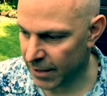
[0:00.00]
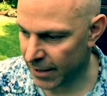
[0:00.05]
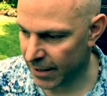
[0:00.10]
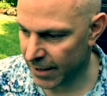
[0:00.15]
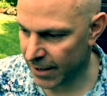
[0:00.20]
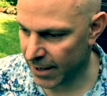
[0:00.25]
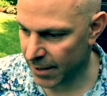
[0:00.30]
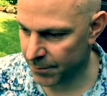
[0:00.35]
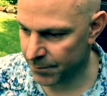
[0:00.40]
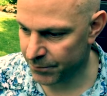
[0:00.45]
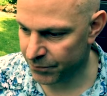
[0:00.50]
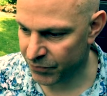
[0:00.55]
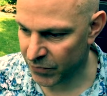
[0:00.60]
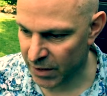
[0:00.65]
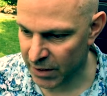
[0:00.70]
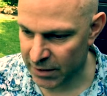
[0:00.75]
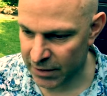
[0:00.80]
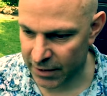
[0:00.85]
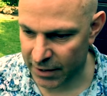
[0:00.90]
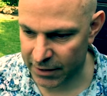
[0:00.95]

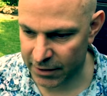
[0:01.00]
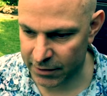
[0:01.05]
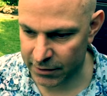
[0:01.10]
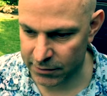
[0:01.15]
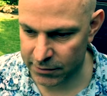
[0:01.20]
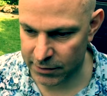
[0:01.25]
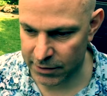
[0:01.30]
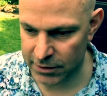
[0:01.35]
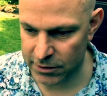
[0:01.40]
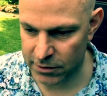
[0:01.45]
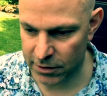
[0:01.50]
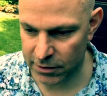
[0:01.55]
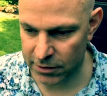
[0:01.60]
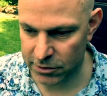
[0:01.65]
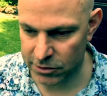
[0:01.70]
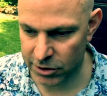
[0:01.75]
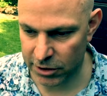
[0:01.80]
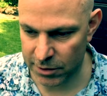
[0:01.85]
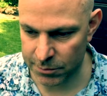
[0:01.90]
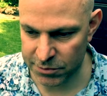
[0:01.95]
And
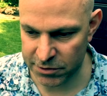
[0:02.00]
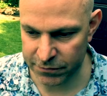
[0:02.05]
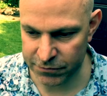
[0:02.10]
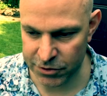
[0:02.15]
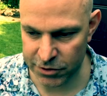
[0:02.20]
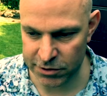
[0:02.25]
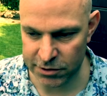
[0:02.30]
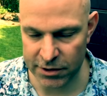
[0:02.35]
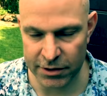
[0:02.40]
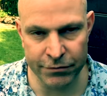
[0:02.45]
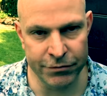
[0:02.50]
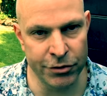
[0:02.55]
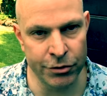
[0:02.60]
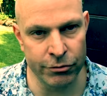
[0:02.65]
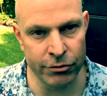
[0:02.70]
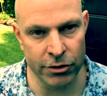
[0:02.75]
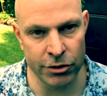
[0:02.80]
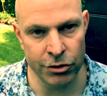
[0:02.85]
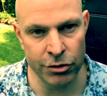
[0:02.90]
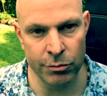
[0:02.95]
in terms of just if
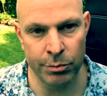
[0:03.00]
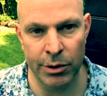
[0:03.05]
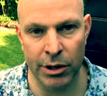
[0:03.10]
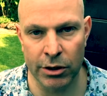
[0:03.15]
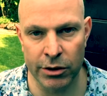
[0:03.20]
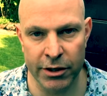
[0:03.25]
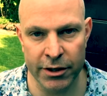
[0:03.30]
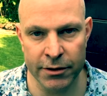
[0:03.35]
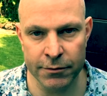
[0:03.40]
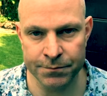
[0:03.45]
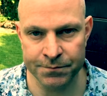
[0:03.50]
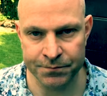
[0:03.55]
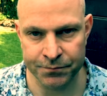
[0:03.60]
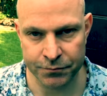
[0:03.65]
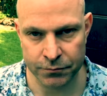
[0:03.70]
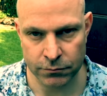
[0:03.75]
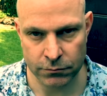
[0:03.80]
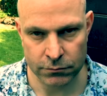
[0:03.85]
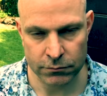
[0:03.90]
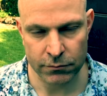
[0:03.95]
you're a new blogger
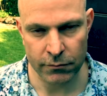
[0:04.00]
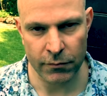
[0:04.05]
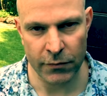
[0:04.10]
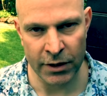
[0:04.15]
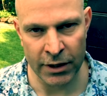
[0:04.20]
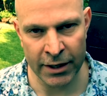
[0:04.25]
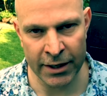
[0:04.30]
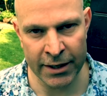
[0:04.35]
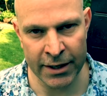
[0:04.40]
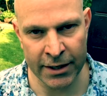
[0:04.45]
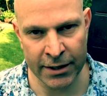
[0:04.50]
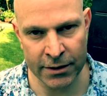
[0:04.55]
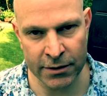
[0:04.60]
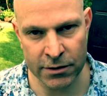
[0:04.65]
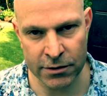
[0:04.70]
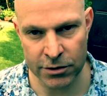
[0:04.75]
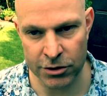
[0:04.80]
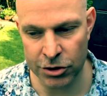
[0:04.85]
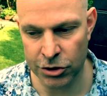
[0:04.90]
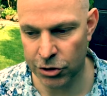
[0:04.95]

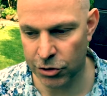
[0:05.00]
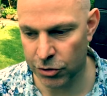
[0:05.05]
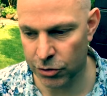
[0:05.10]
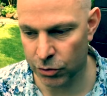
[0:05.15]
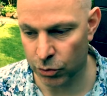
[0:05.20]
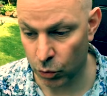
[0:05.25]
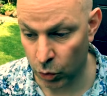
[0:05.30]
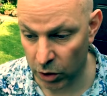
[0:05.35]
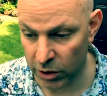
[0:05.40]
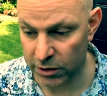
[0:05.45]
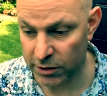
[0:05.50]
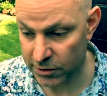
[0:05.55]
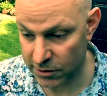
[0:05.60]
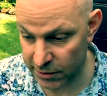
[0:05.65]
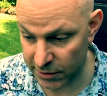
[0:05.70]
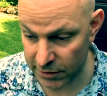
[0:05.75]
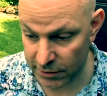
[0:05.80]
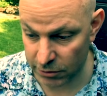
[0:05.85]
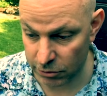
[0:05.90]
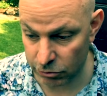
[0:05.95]
and you want
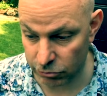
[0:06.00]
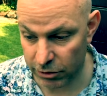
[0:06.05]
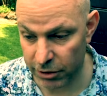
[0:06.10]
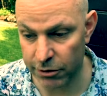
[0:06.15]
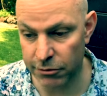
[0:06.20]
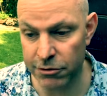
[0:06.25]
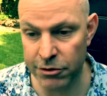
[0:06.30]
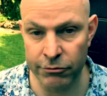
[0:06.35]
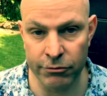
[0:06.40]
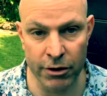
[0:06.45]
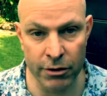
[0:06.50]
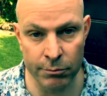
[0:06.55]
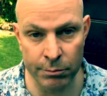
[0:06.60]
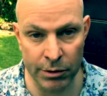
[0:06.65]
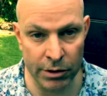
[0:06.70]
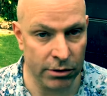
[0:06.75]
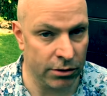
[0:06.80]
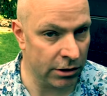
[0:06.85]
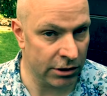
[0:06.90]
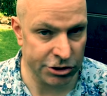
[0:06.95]
to grow your own
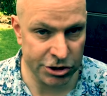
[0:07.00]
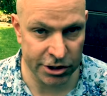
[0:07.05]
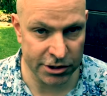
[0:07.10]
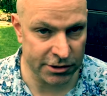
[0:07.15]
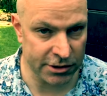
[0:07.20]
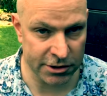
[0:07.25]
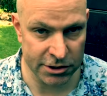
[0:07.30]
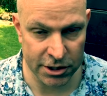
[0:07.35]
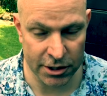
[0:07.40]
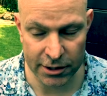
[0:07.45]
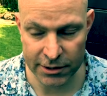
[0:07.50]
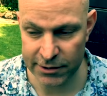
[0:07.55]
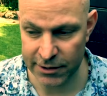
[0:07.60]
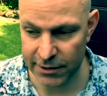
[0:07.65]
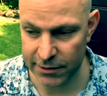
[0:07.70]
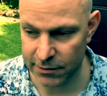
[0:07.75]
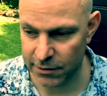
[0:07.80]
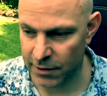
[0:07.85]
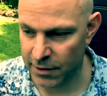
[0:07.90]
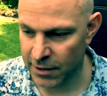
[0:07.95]
blog, such as I
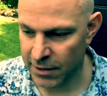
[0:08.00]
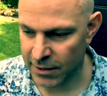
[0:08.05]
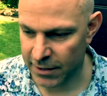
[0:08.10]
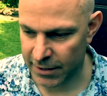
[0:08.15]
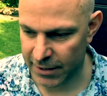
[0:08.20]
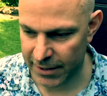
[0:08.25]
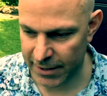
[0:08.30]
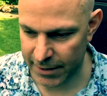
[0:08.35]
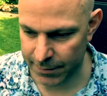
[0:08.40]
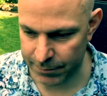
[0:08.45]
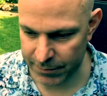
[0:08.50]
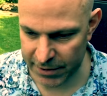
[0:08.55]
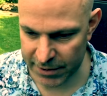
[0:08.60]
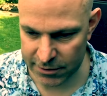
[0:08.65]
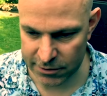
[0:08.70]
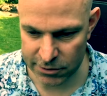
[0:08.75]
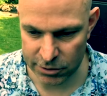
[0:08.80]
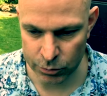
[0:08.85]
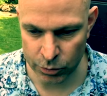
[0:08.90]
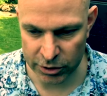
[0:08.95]
did,
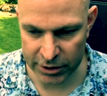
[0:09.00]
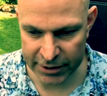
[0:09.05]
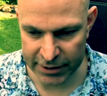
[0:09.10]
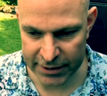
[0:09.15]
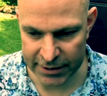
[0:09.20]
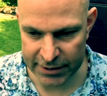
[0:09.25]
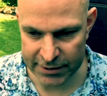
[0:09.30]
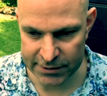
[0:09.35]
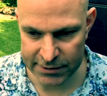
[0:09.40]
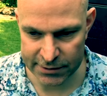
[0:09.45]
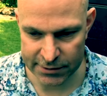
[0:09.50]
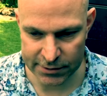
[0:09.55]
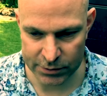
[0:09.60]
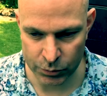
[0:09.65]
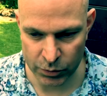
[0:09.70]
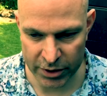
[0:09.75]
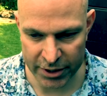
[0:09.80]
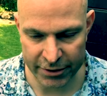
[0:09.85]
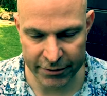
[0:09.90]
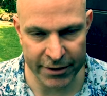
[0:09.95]
into what it is,
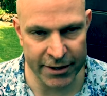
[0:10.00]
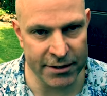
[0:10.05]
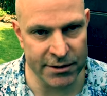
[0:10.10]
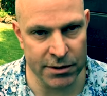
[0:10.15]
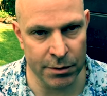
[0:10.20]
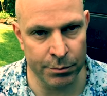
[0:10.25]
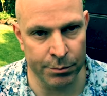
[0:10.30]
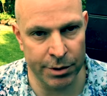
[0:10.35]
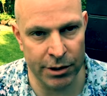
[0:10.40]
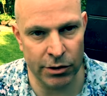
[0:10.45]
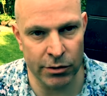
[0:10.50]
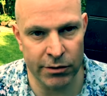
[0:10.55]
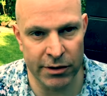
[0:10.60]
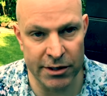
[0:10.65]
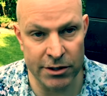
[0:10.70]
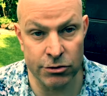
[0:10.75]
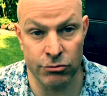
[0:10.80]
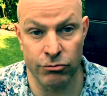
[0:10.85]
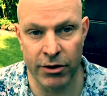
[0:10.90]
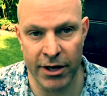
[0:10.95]
where it's a blog
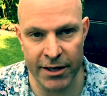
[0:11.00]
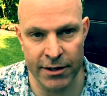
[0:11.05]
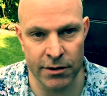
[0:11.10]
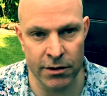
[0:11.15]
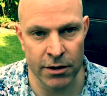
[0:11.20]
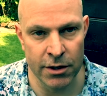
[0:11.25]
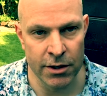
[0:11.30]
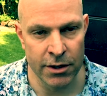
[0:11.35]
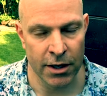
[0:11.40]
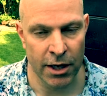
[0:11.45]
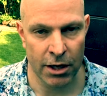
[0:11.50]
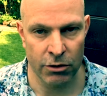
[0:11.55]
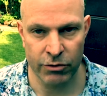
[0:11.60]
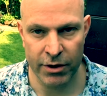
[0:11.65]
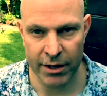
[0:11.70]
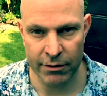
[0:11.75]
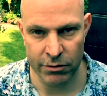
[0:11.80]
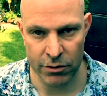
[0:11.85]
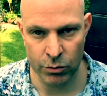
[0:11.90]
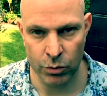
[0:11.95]
that's read
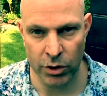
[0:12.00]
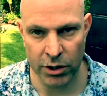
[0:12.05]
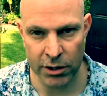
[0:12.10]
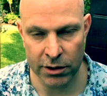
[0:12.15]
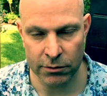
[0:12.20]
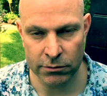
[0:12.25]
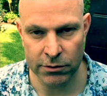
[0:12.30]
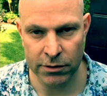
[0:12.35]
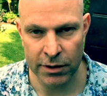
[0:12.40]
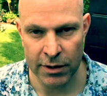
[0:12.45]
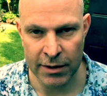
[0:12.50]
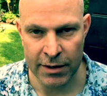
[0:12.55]
around the world,